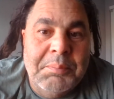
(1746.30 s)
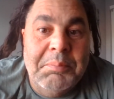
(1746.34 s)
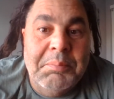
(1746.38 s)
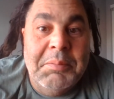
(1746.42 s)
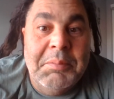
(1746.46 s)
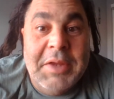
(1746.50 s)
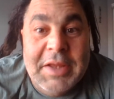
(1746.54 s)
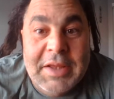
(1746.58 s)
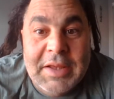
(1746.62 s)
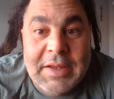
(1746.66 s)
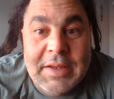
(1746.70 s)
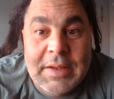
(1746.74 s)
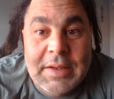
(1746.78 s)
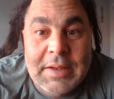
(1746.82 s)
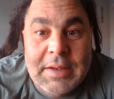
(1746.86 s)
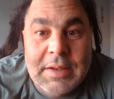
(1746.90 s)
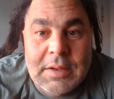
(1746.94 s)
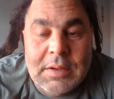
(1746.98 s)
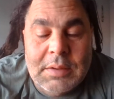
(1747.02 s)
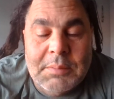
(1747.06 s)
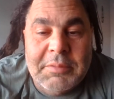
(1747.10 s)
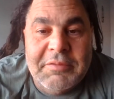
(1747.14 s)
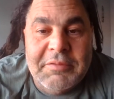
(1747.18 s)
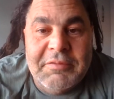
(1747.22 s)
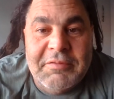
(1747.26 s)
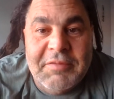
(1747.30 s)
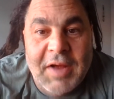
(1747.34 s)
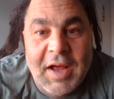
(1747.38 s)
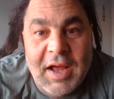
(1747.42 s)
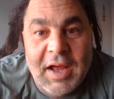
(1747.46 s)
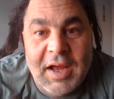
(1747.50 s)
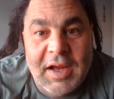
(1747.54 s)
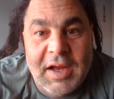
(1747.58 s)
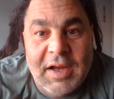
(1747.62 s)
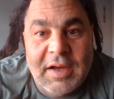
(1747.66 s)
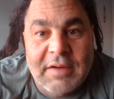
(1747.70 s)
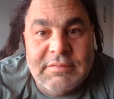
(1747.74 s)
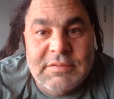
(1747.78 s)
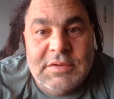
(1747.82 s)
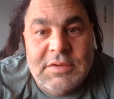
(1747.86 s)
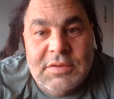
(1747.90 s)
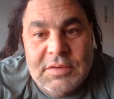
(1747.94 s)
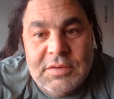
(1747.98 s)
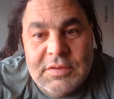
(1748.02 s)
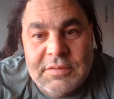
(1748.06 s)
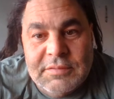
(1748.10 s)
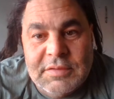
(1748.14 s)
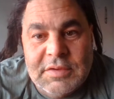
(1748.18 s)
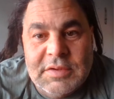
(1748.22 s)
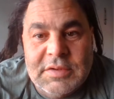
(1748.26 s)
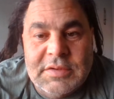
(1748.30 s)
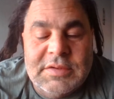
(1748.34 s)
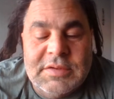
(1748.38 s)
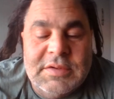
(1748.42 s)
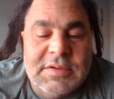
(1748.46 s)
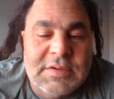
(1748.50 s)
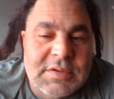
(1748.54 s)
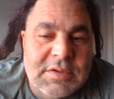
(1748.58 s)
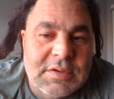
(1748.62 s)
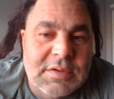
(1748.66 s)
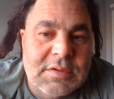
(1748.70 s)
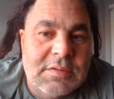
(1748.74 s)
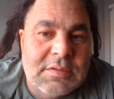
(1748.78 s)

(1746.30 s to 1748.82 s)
me. Number five, the universe.